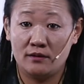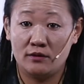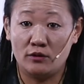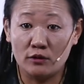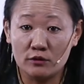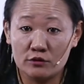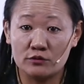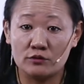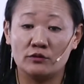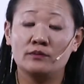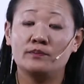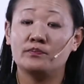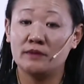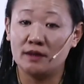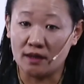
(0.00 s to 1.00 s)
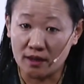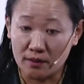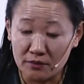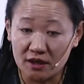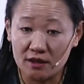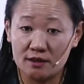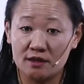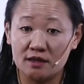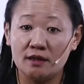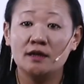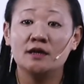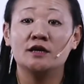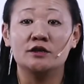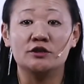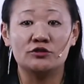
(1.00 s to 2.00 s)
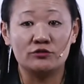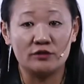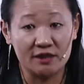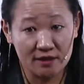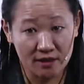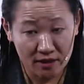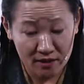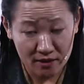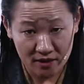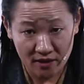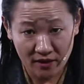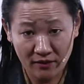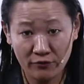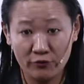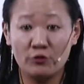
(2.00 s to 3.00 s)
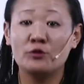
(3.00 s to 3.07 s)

also the community is resilient enough,